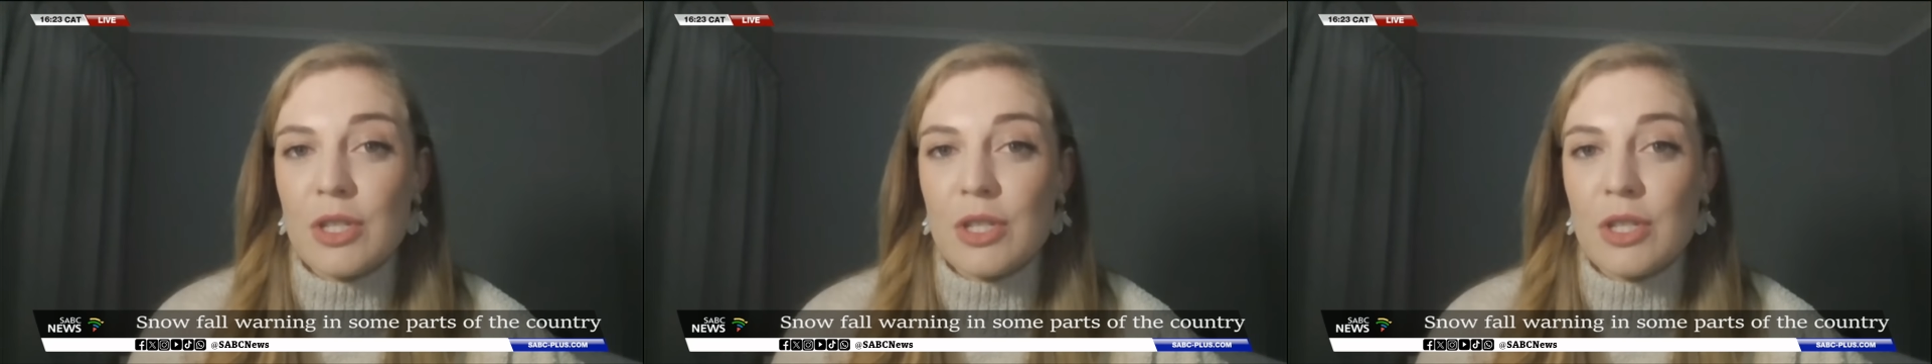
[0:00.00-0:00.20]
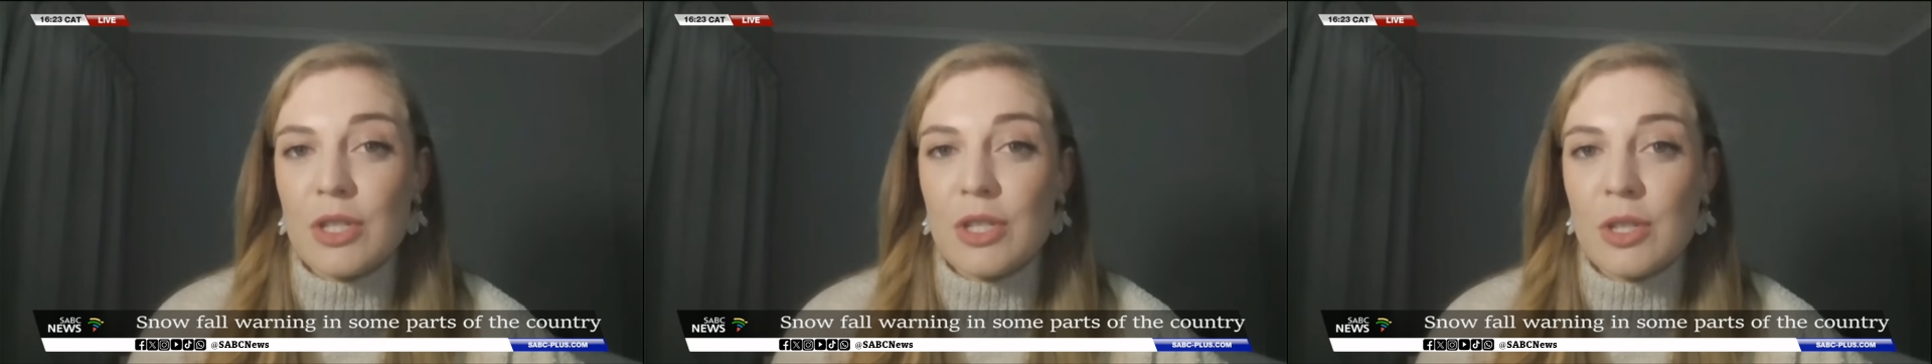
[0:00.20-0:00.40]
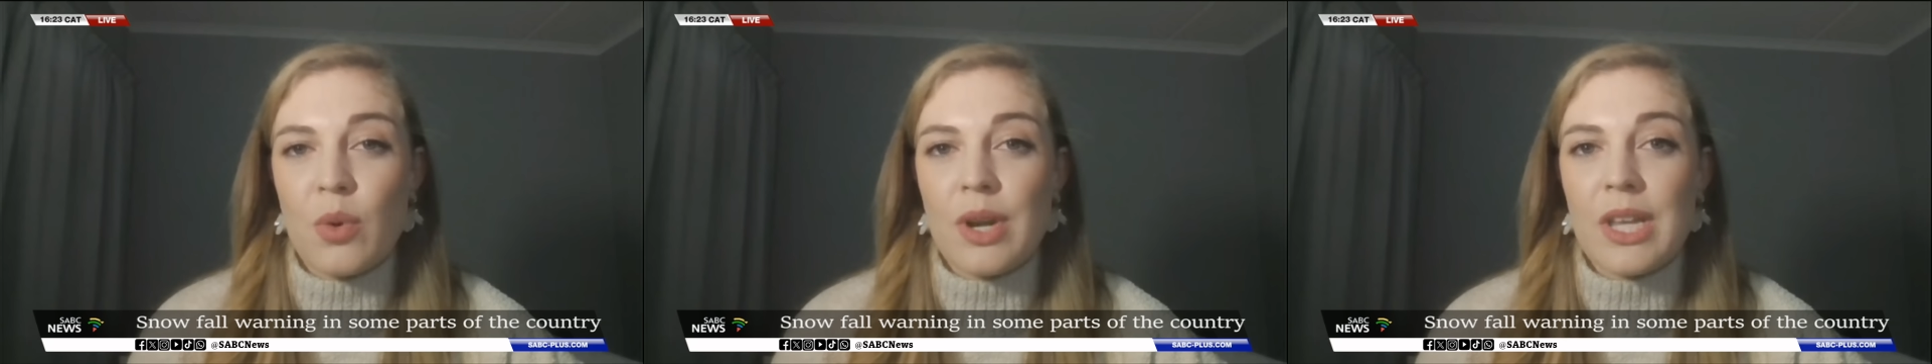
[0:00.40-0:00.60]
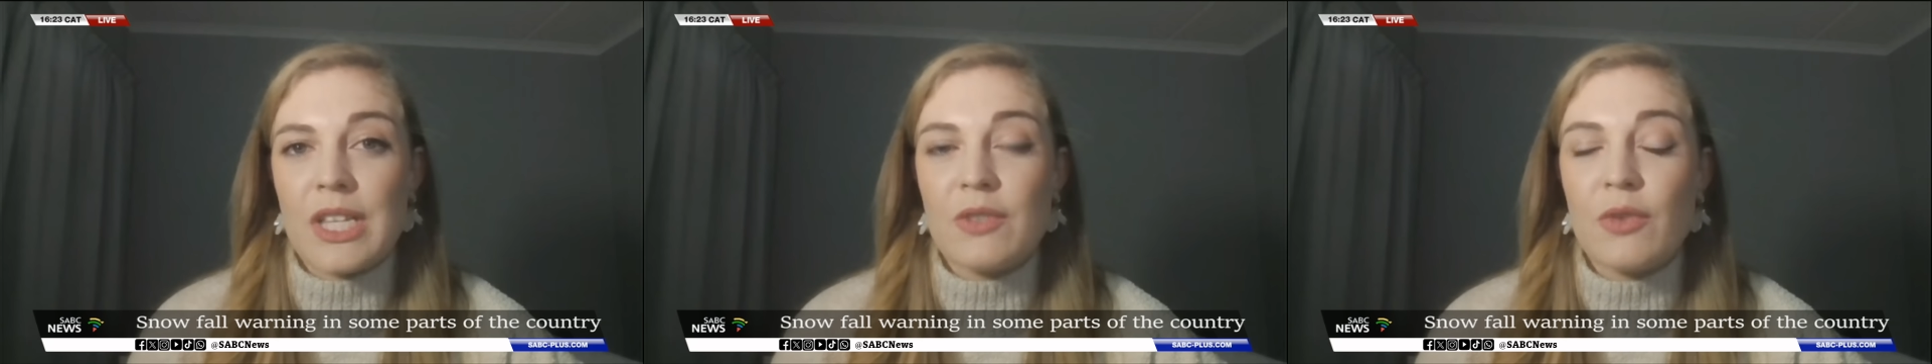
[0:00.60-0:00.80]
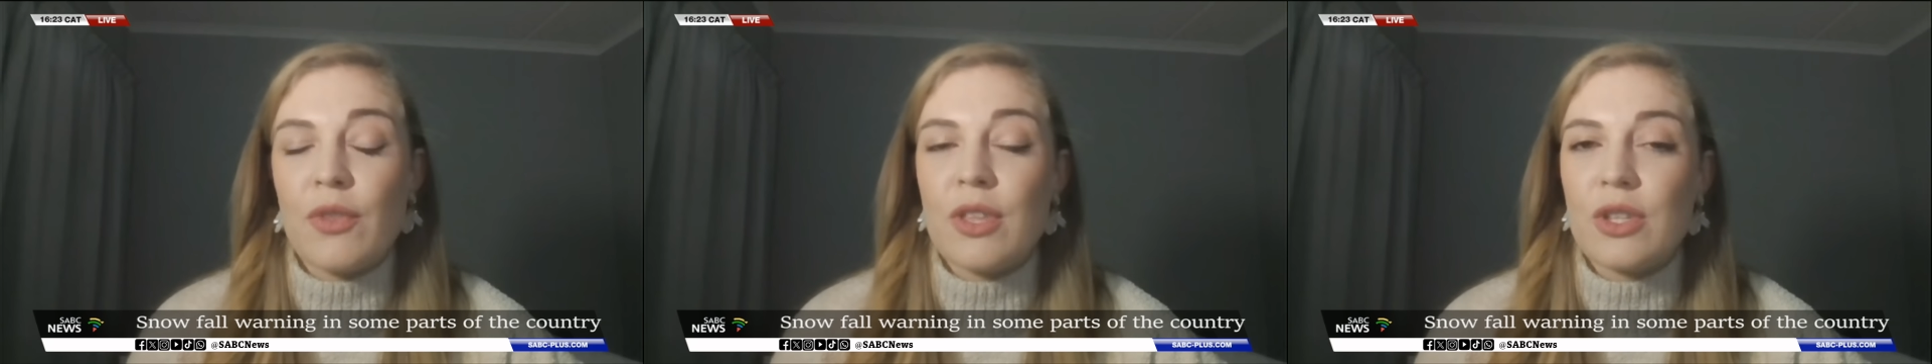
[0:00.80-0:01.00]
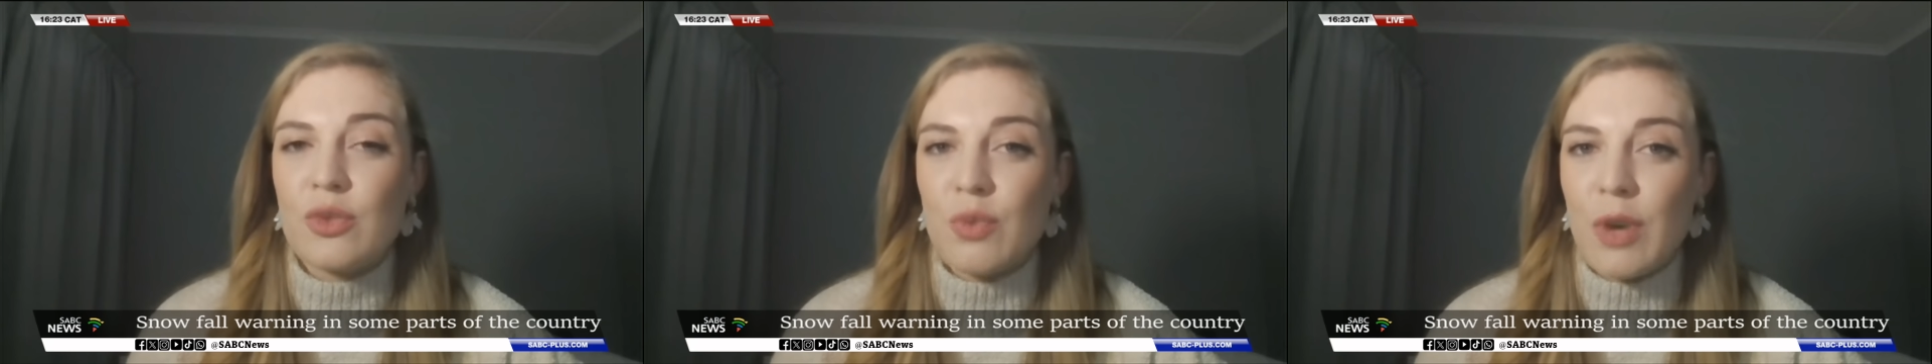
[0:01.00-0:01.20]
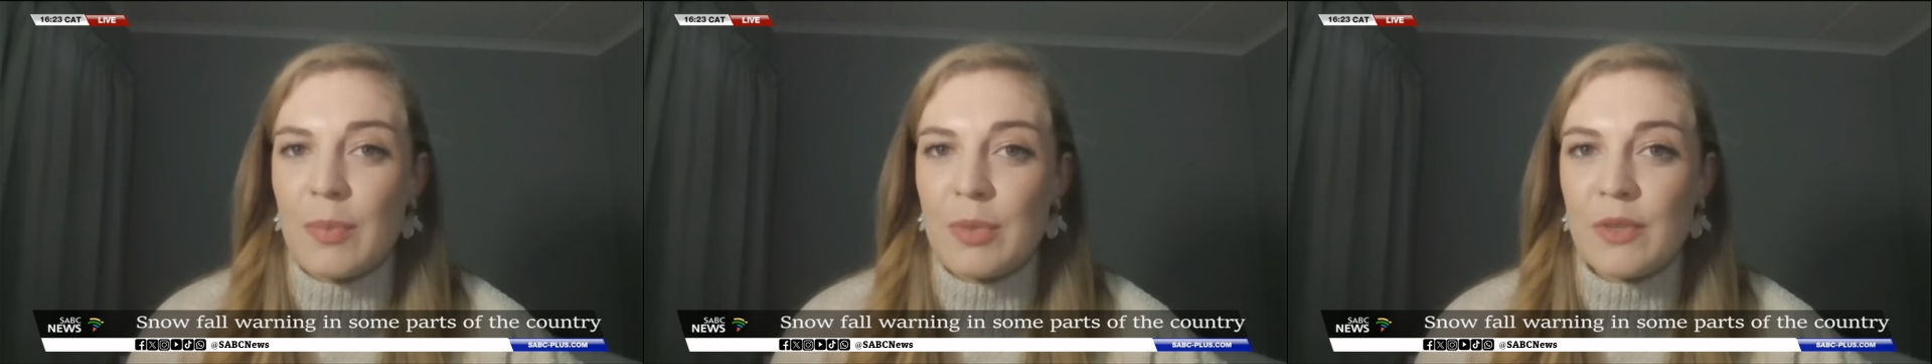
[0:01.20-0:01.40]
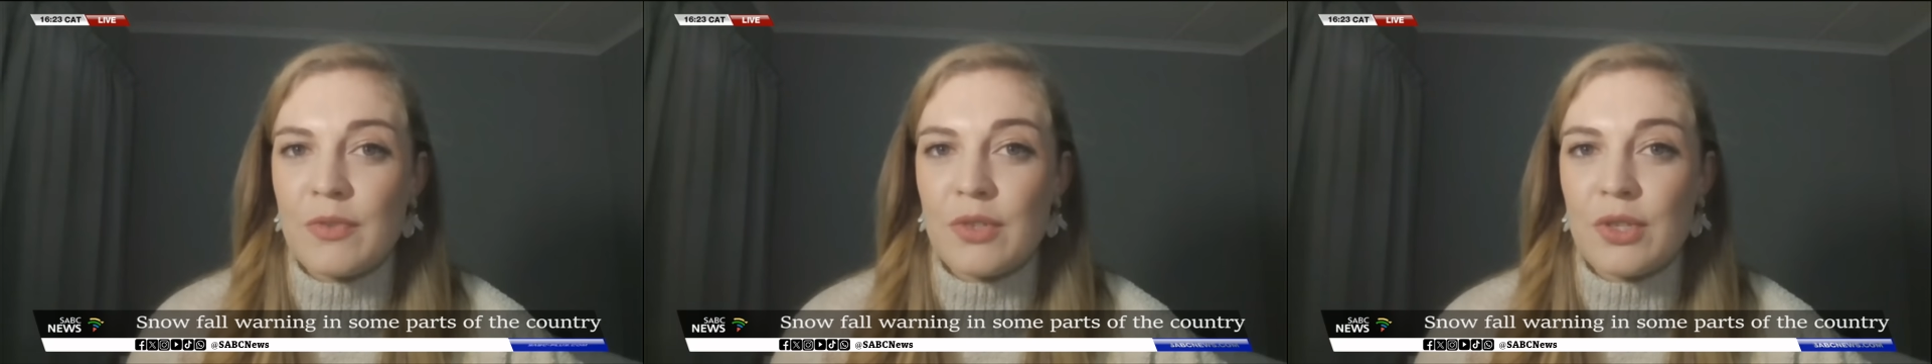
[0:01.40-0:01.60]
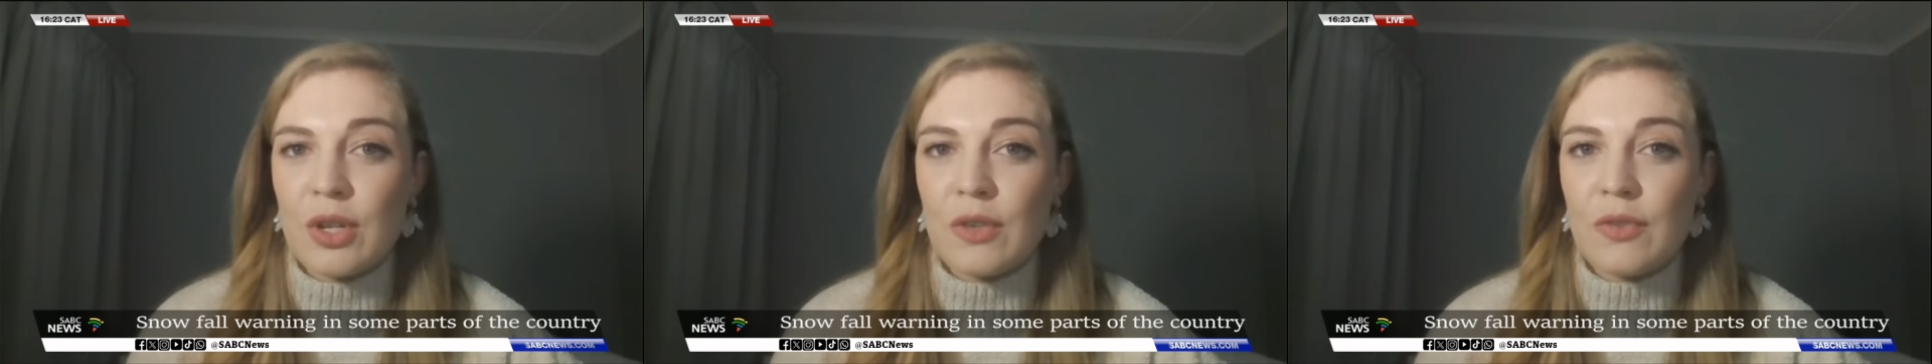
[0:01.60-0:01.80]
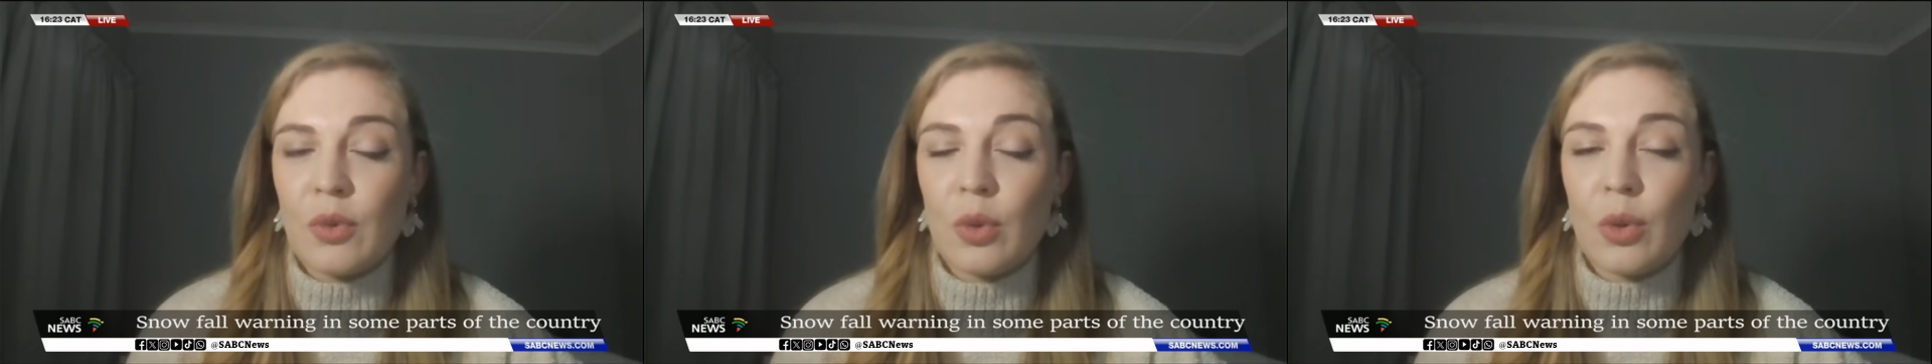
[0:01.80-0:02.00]
weather warnings for disruptive
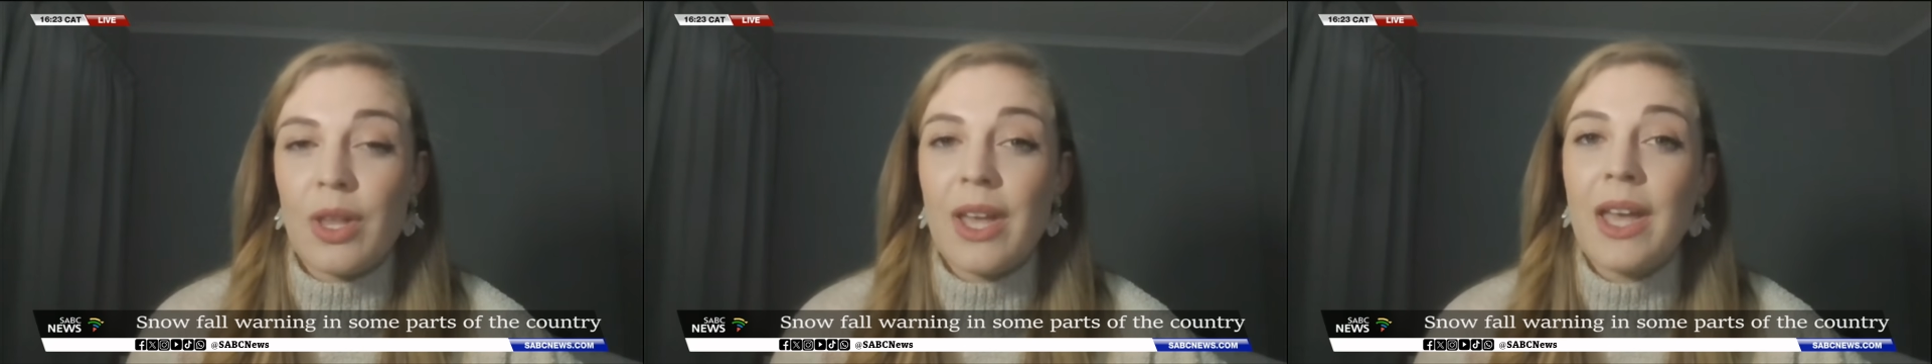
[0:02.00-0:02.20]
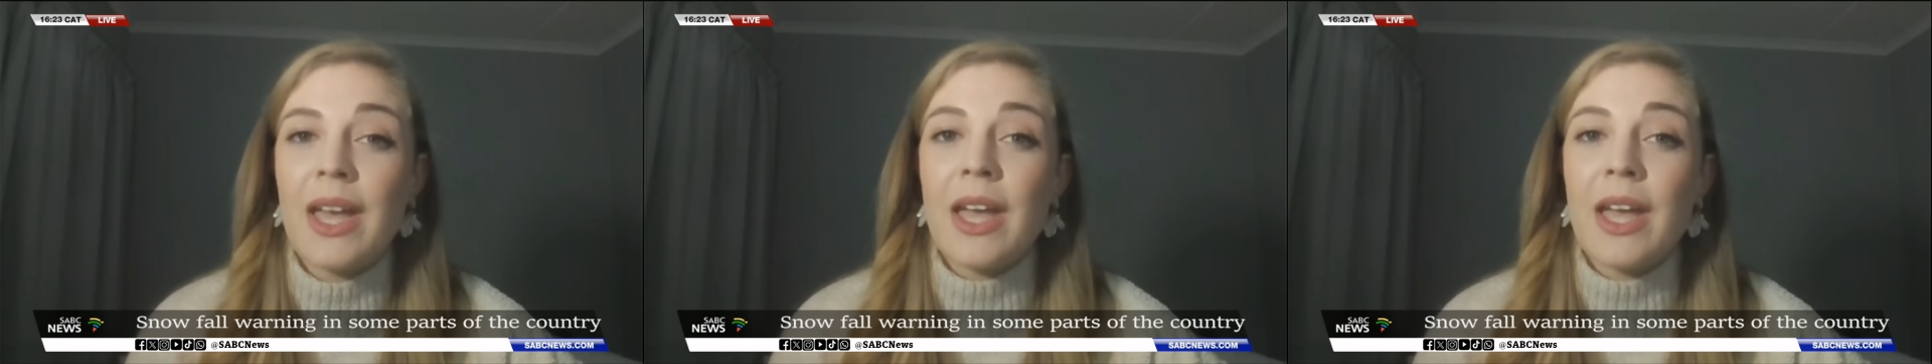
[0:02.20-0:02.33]
snowfall,